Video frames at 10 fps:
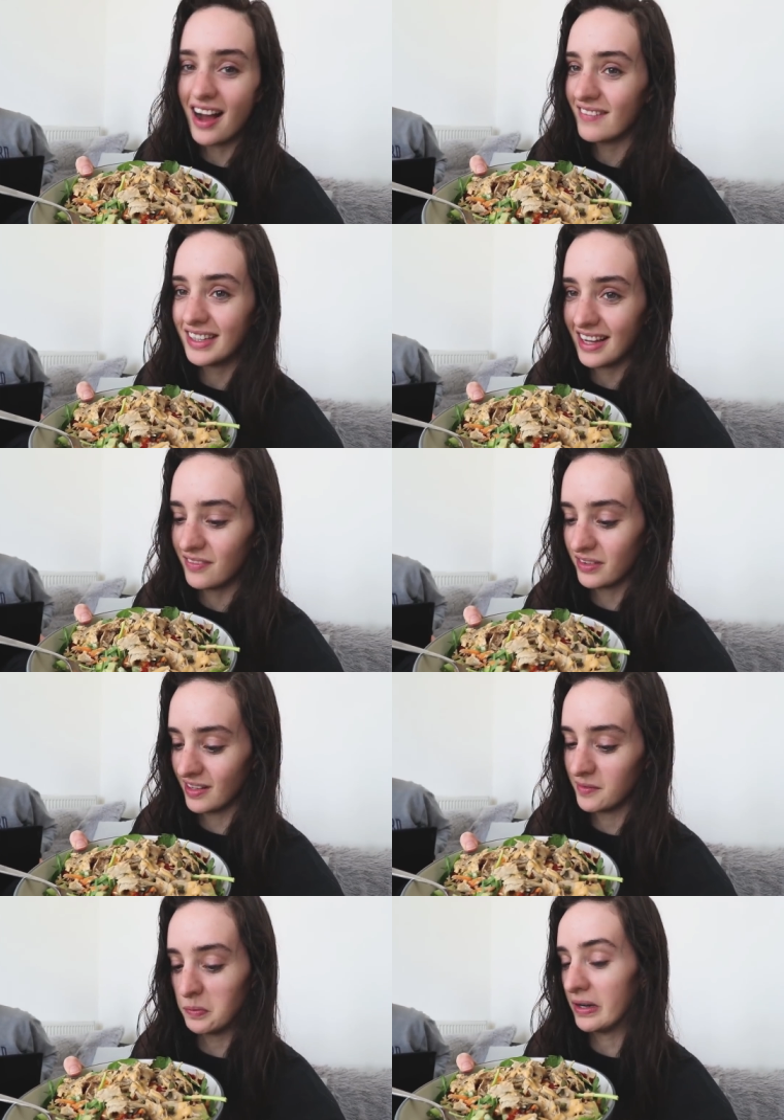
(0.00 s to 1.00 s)
I'm in love with
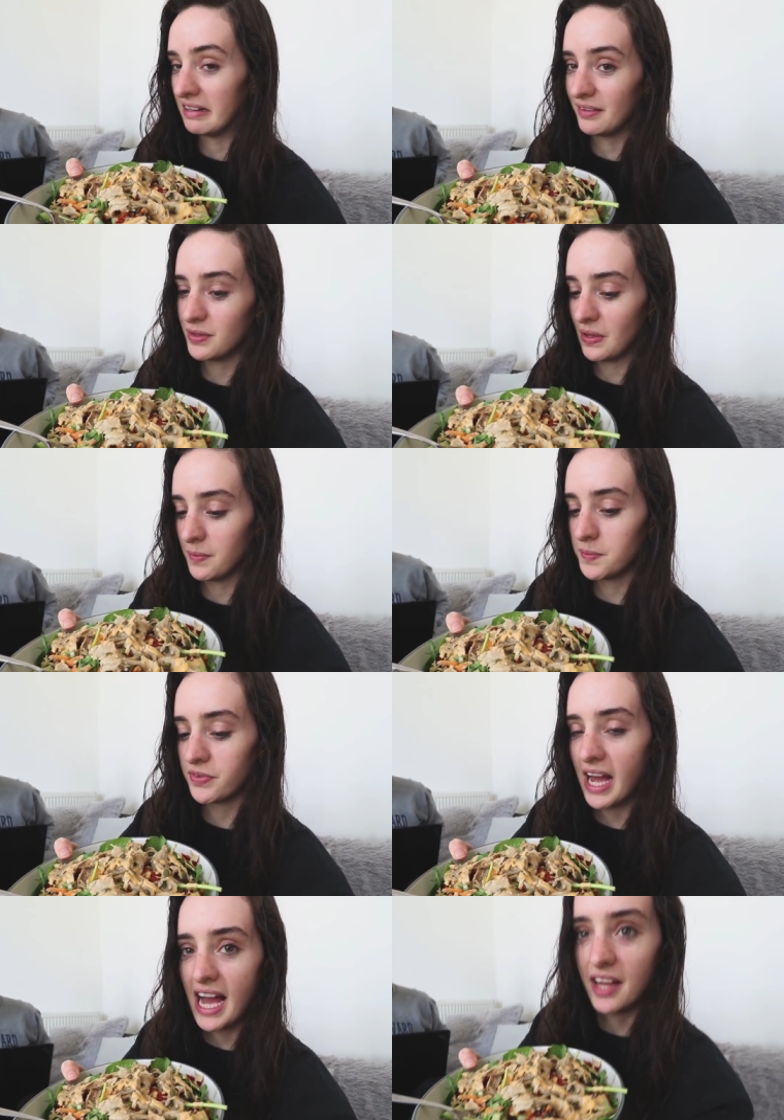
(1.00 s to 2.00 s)
oomph, we're in love with oomph,
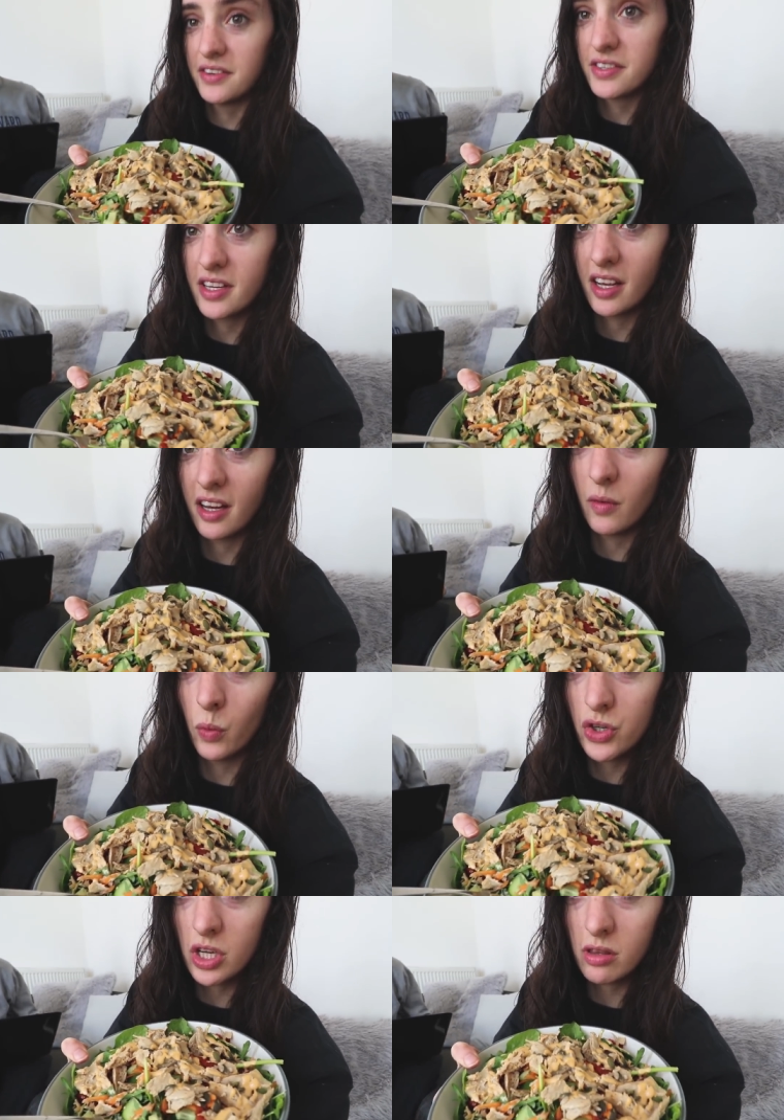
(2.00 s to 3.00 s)
and
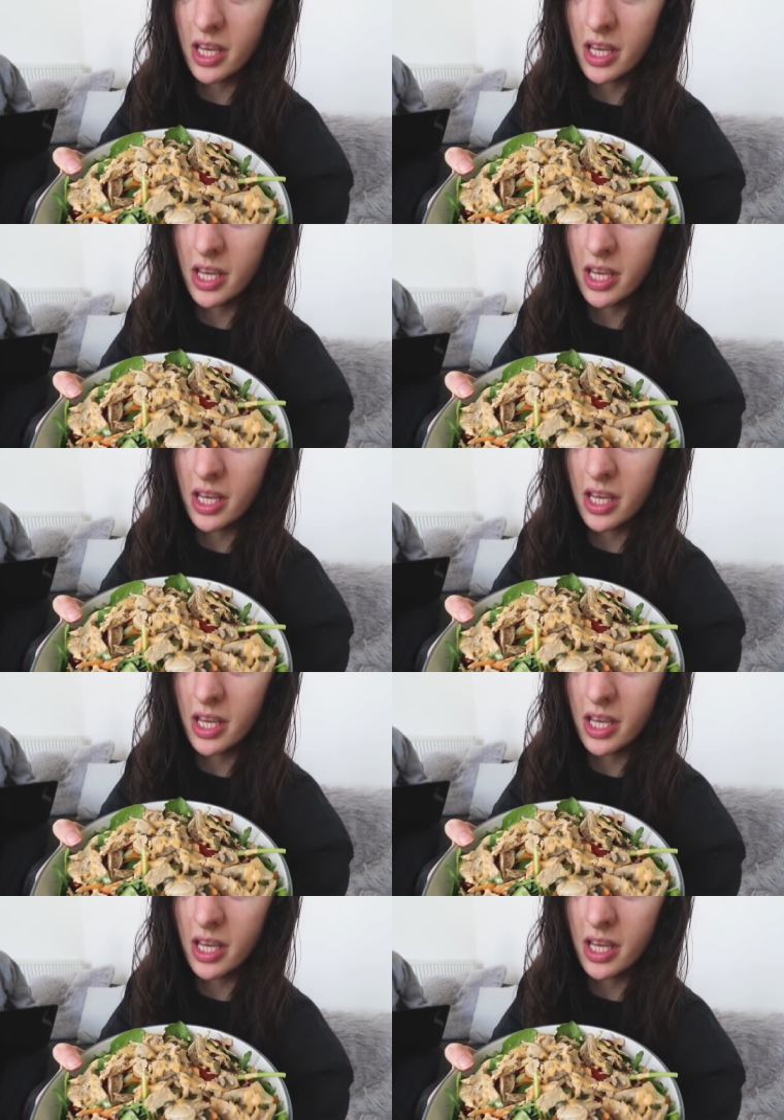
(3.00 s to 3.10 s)
would you